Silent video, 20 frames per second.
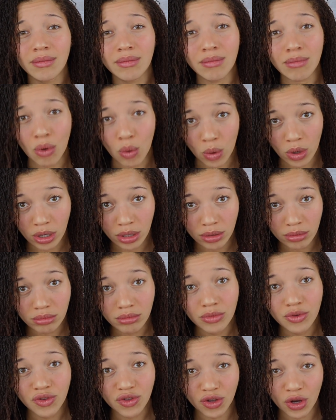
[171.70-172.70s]
more,
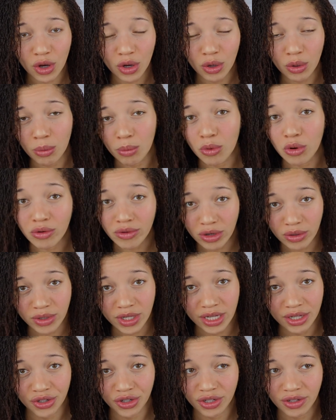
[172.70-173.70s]
so more
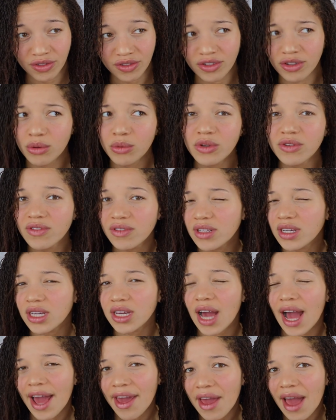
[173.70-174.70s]
rotations. So we'll
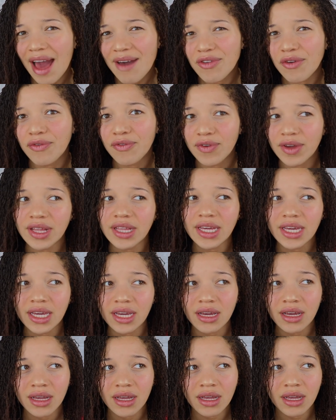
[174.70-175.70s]
see. I have a
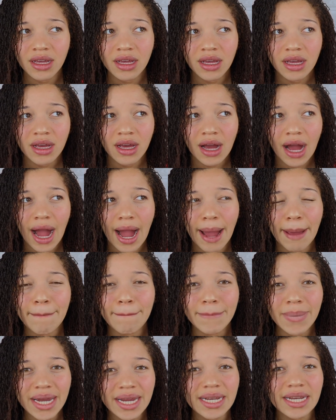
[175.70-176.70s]
feeling I
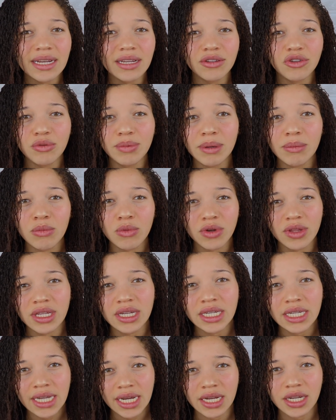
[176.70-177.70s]
might need a little bit more than
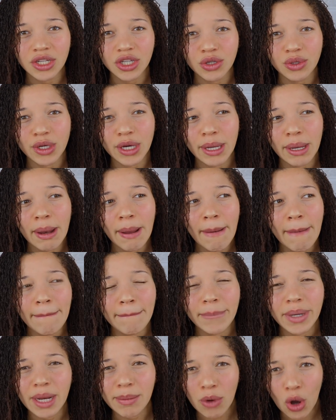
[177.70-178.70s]
a day to do it,
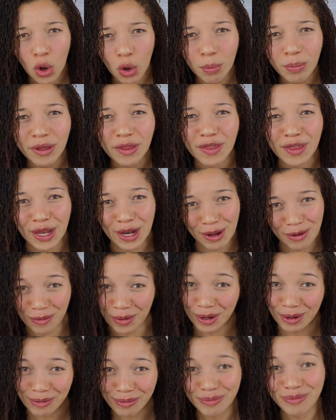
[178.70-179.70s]
but I'm hoping that I
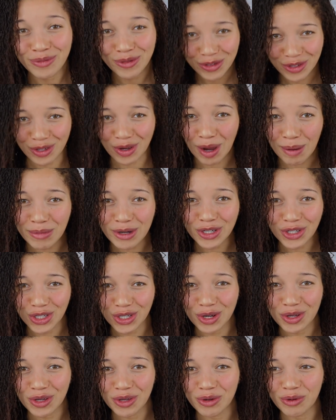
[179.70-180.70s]
won't. So I'm gonna
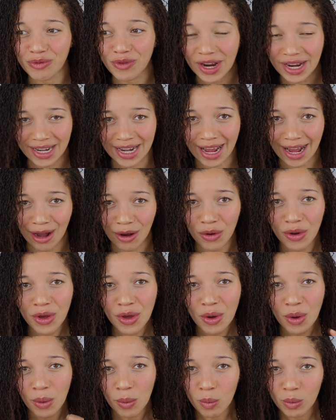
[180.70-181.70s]
show you right now
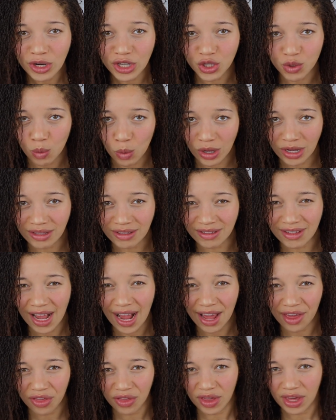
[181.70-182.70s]
which ones
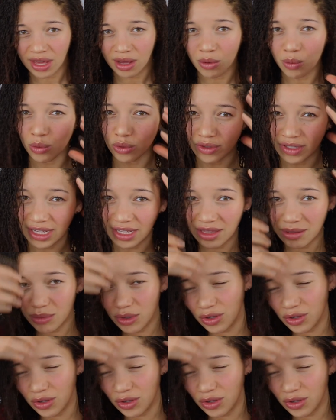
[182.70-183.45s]
I think will need the